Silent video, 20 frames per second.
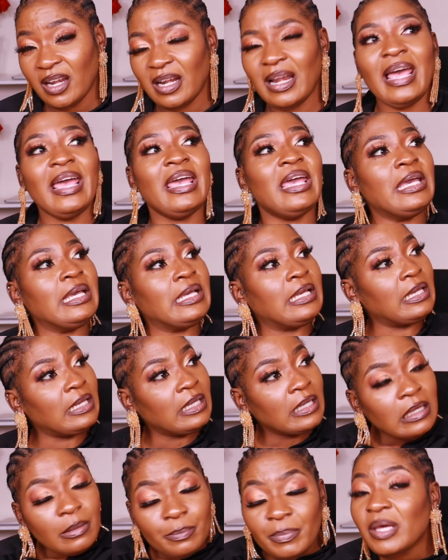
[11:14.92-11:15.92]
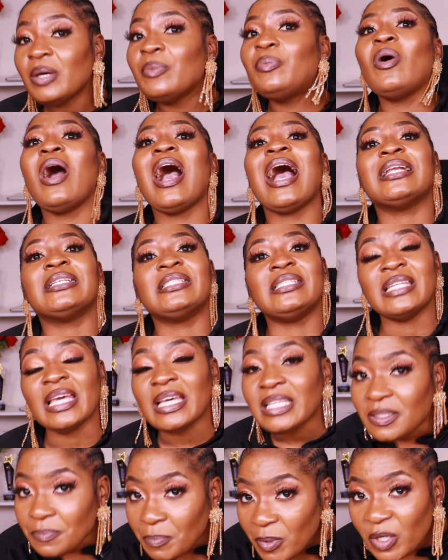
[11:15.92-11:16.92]
Like, people are
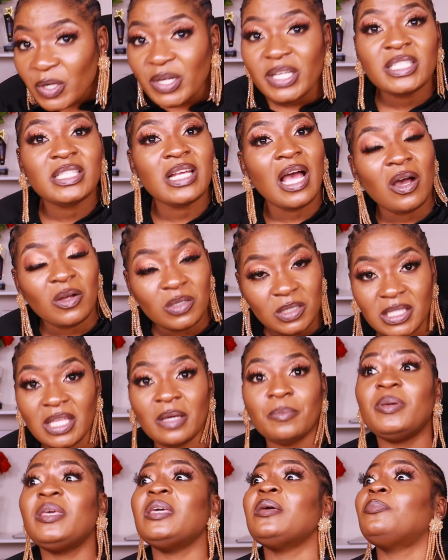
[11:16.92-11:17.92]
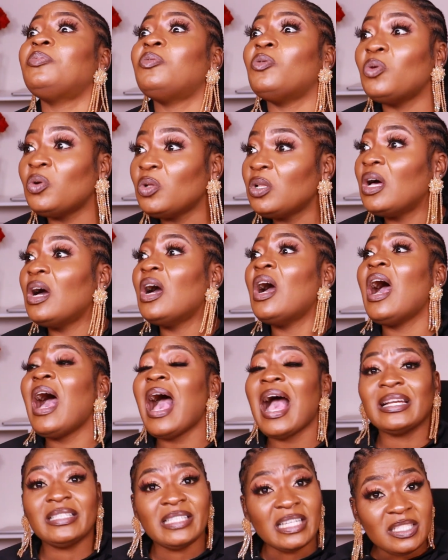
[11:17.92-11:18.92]
desperate out there. People
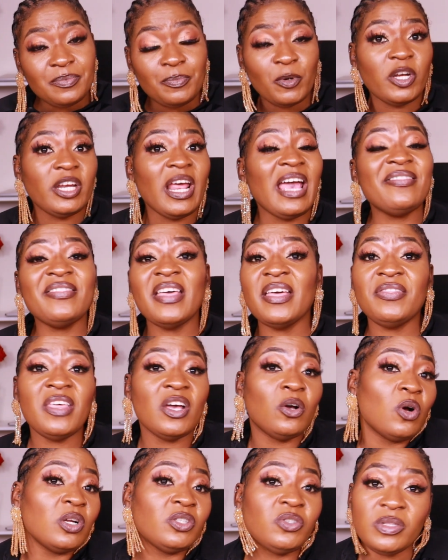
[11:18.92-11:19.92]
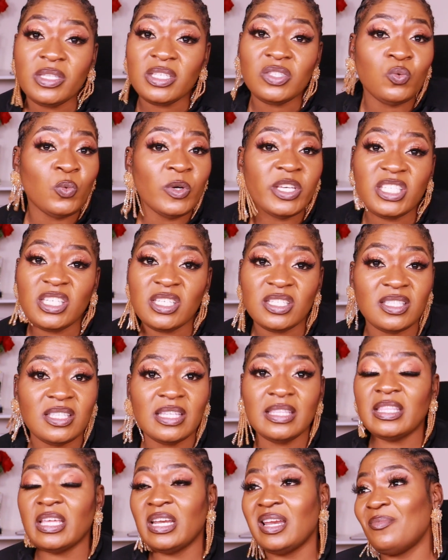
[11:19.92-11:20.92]
are desperate. And then they go to these
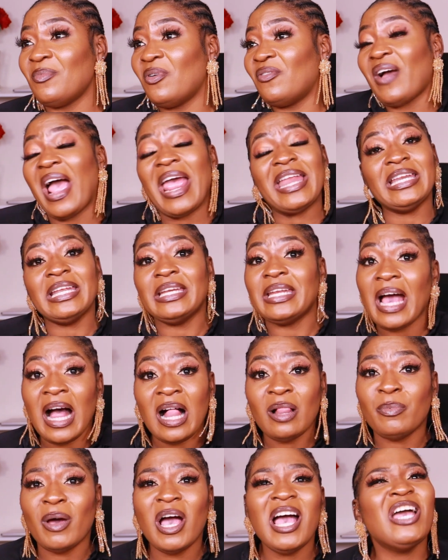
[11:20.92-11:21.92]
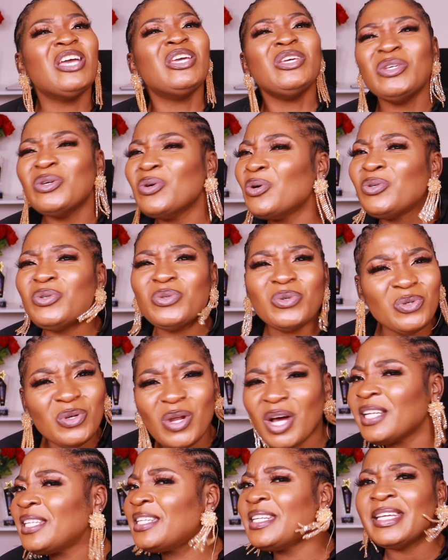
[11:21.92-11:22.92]
witches in the name of, I need help. You do
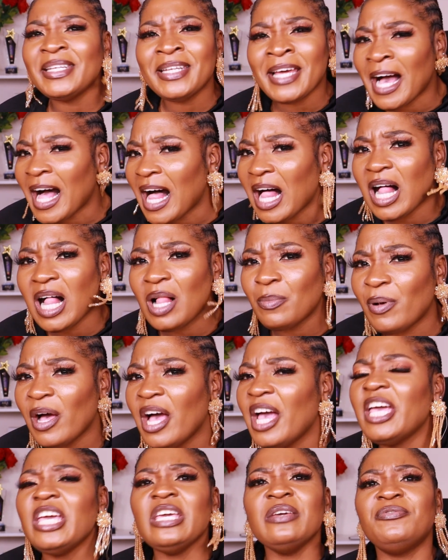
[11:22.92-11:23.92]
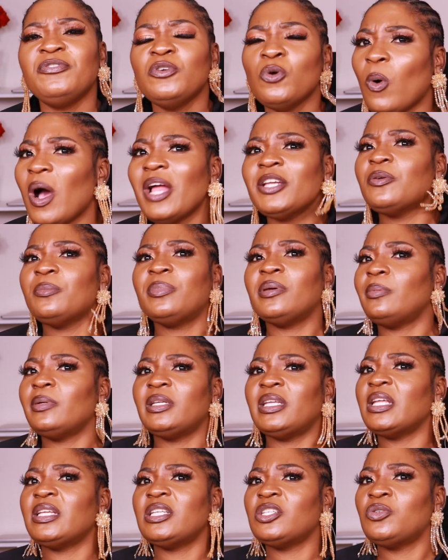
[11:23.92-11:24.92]
not need help if you want your
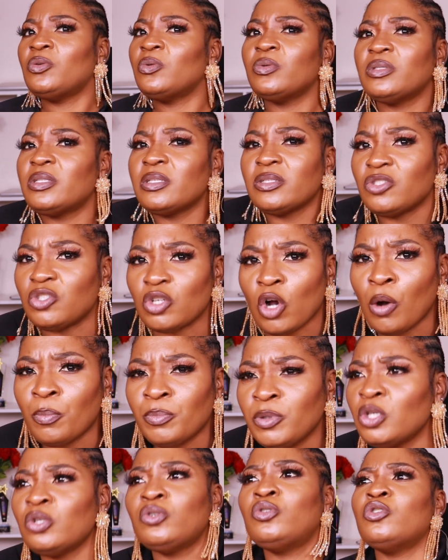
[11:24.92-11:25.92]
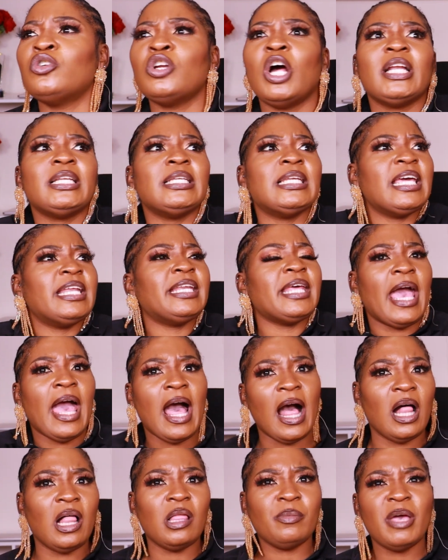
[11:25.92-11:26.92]
baby daddy to lose his job. You do not need
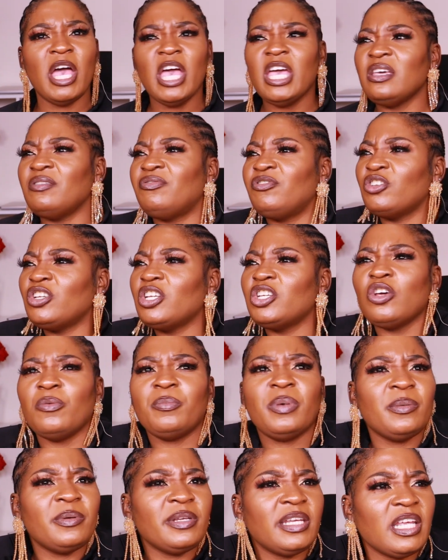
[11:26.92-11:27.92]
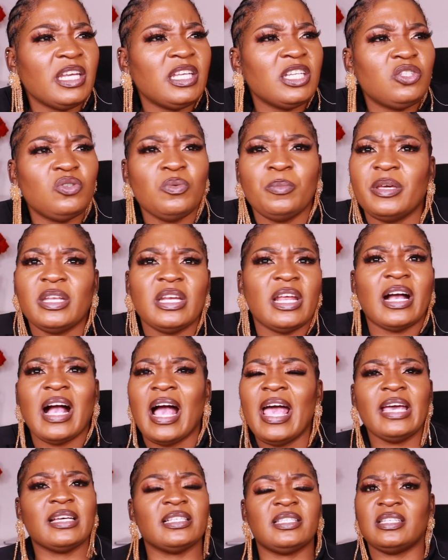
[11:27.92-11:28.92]
help if you need your baby daddy to be in a
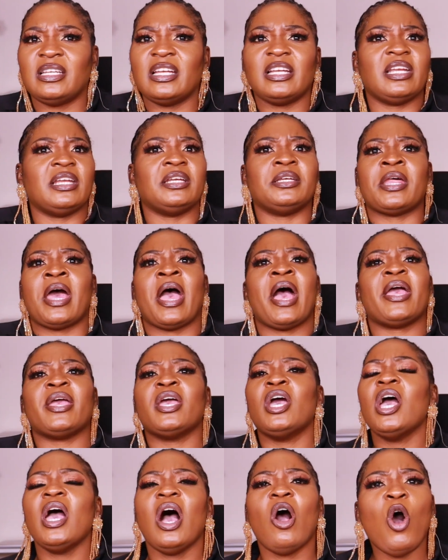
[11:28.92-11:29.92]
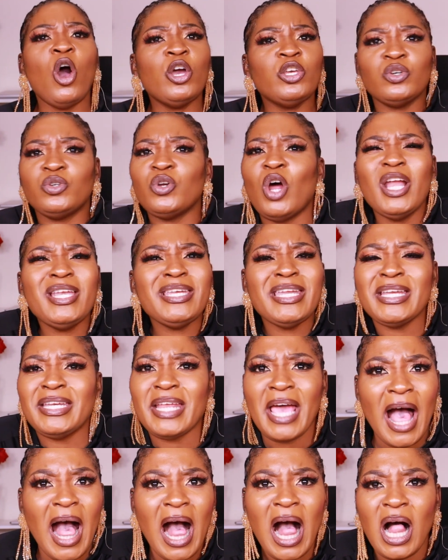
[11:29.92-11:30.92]
car accident and die. Or you don't
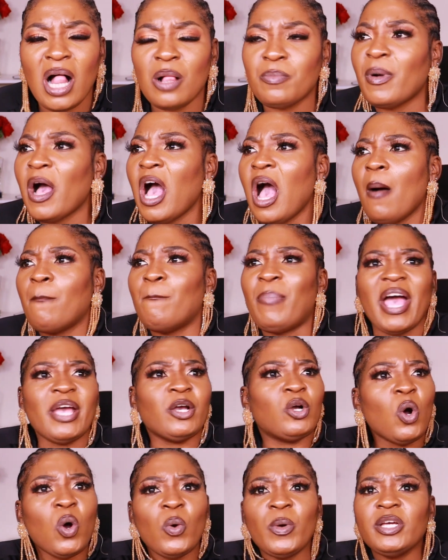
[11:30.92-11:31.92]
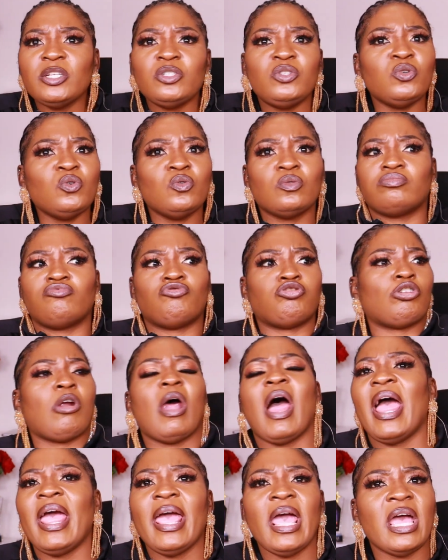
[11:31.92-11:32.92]
need help by going to
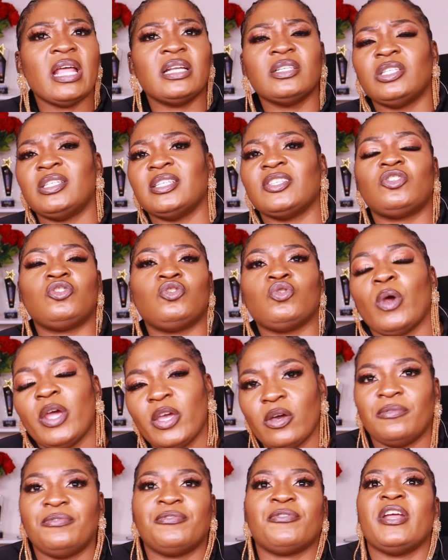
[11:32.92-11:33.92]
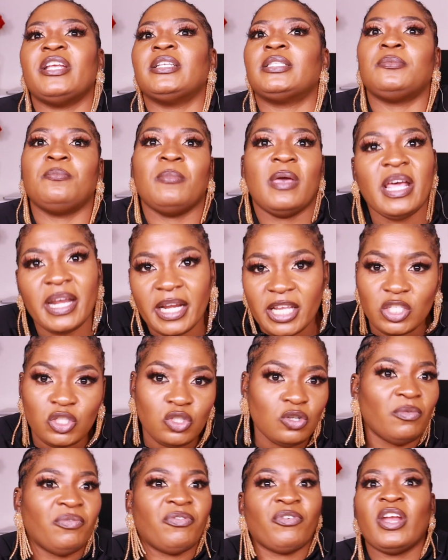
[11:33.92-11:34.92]
try and destroy your friend's
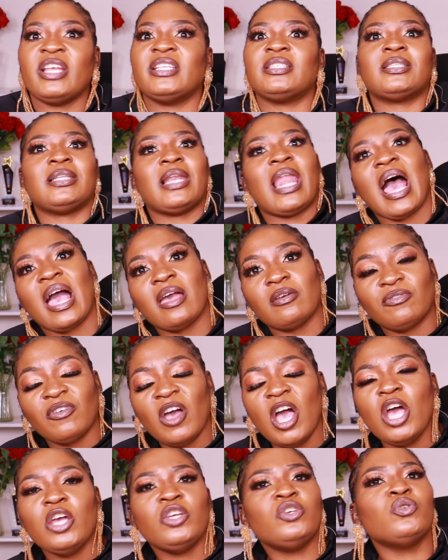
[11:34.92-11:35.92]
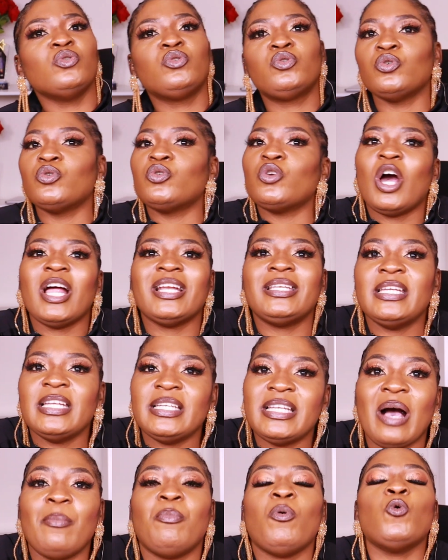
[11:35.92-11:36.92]
marriage, your friend's life. You do not
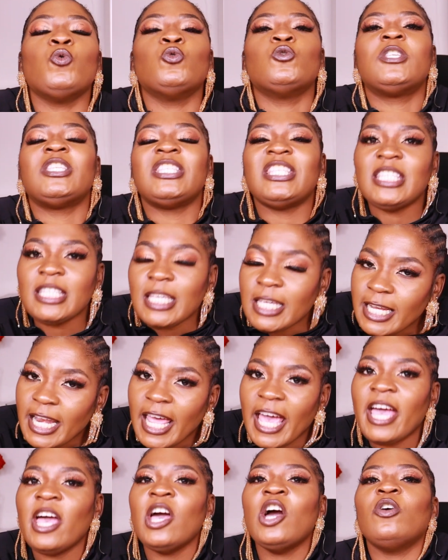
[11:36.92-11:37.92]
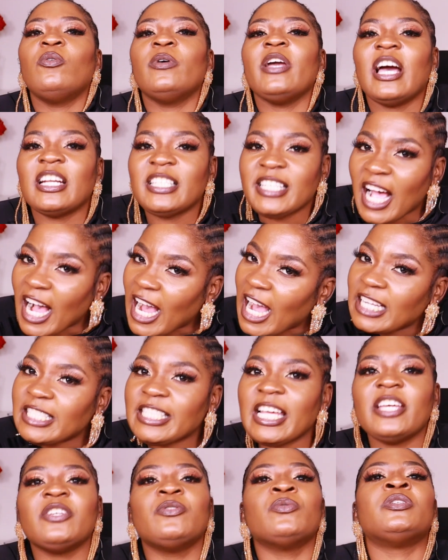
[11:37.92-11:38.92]
need help. Usile, we are
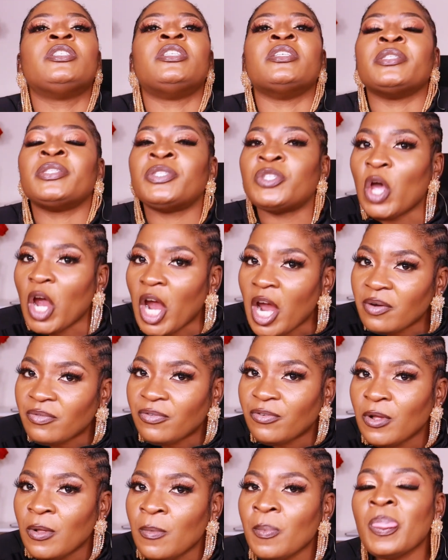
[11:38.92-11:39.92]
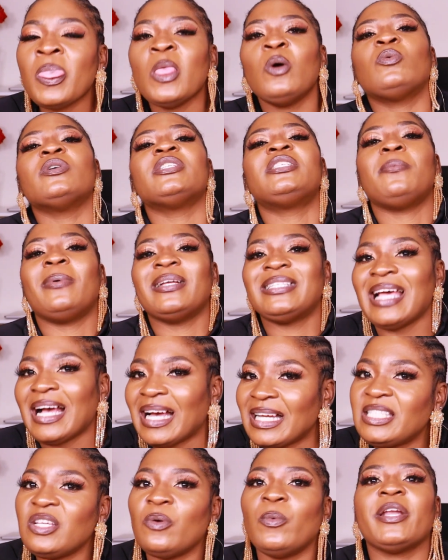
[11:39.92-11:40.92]
takata. You deserve ukutiba
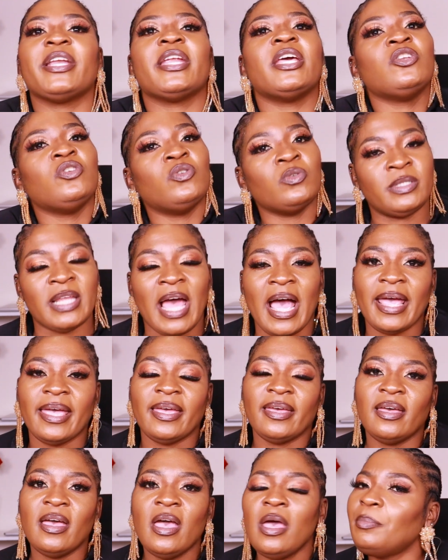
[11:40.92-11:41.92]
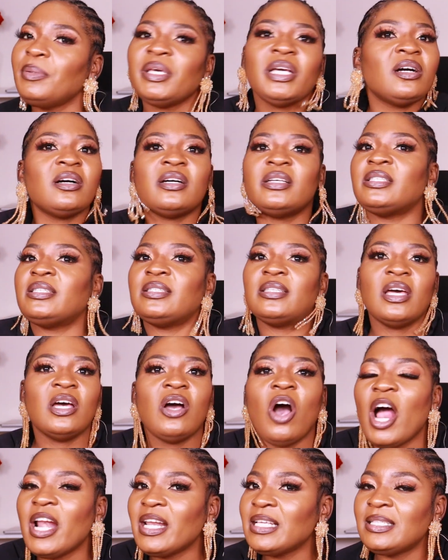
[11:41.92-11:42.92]
takata when you die. Because
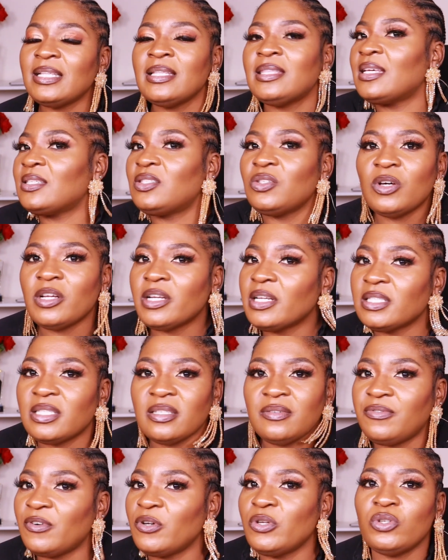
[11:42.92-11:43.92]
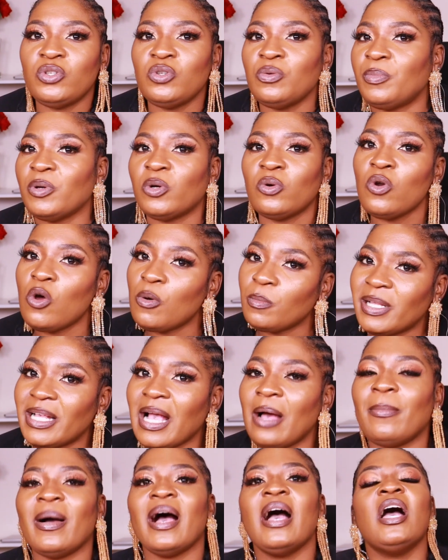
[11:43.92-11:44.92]
honestly, there's no reason for you to be gulo
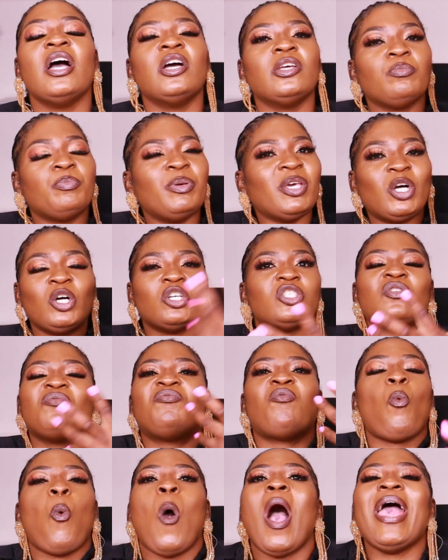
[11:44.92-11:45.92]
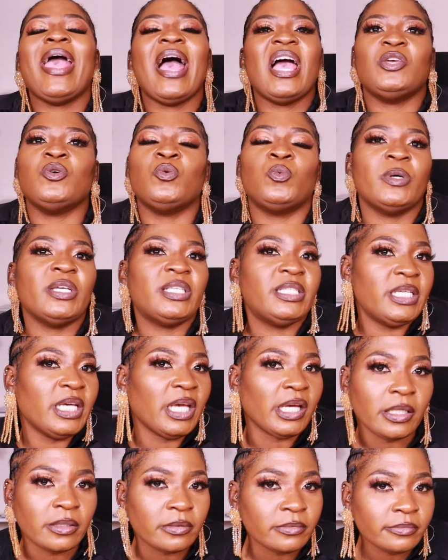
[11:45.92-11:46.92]
mhlaba. Because of, why are you
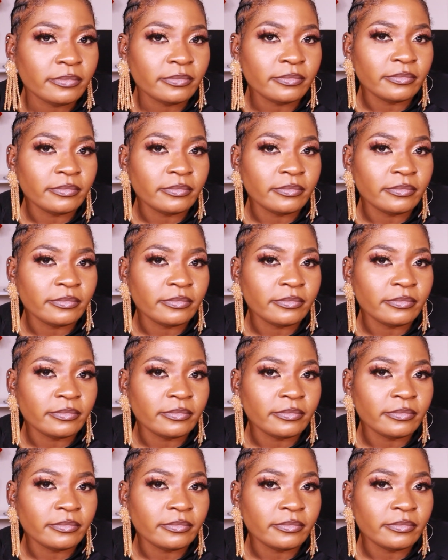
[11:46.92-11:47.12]
witching?